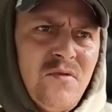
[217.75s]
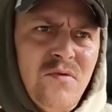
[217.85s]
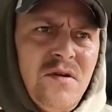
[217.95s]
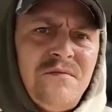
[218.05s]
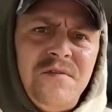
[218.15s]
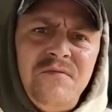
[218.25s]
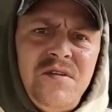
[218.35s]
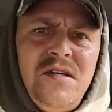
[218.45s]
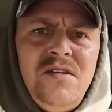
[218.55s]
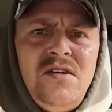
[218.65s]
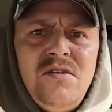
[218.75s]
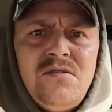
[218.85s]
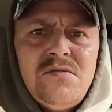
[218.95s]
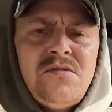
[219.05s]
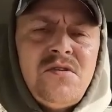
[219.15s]
going on 15
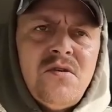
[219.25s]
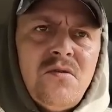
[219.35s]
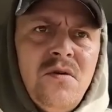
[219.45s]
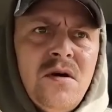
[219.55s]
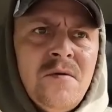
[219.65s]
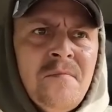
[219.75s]
years, you know,